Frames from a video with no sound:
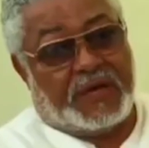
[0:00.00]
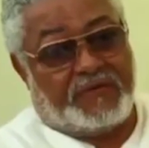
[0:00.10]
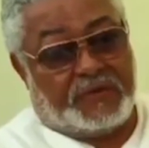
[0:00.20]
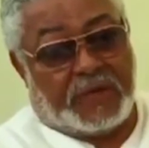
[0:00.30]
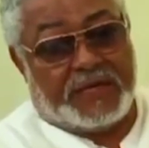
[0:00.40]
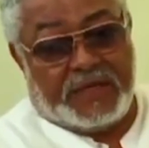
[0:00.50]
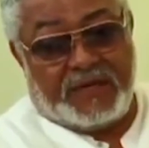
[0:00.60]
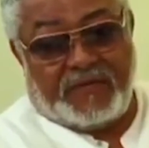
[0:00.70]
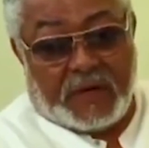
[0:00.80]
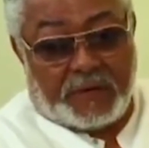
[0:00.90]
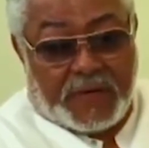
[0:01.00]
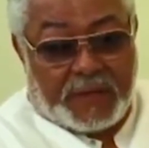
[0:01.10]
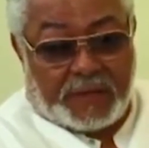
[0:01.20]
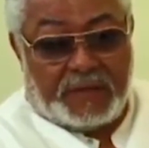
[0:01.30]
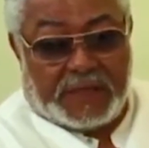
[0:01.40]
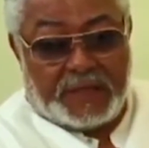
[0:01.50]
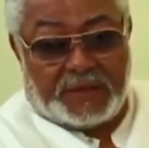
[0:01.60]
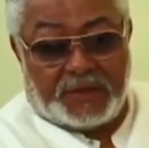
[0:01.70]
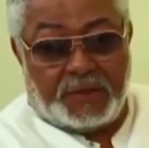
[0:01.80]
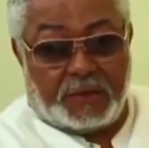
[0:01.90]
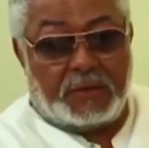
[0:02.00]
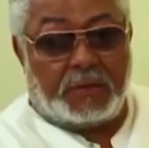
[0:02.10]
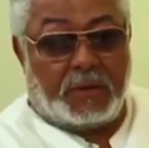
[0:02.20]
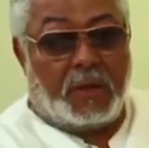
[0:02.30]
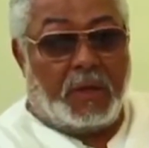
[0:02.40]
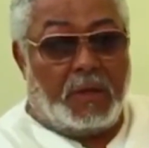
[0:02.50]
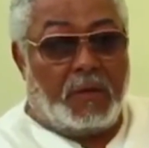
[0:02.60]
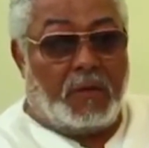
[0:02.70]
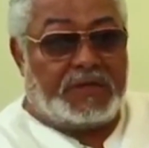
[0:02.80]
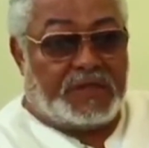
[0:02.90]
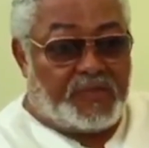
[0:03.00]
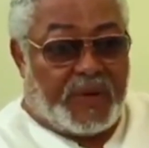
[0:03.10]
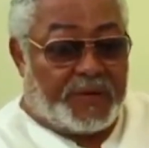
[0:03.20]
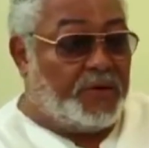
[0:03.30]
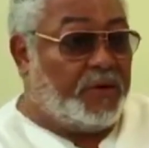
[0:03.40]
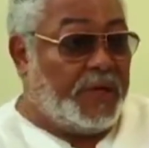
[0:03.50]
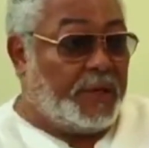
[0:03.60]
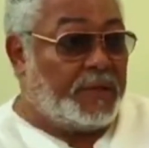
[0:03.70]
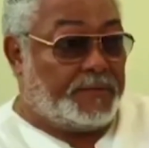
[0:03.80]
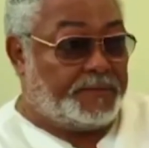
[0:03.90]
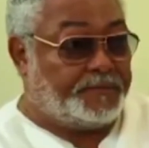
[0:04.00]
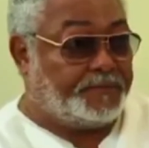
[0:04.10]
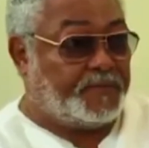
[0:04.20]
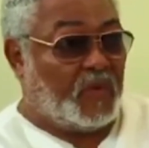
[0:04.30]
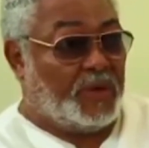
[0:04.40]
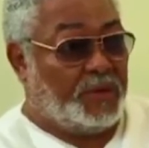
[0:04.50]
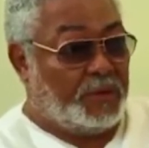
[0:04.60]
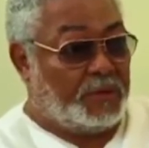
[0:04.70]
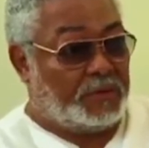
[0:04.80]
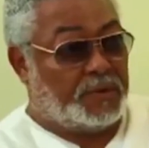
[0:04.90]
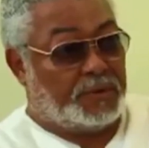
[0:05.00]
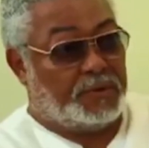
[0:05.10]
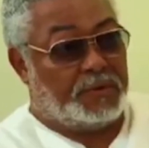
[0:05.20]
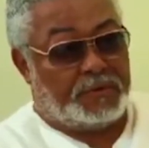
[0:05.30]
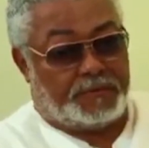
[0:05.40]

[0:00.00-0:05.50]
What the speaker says: have to identify or recognize, you know, what is peculiar, you know, to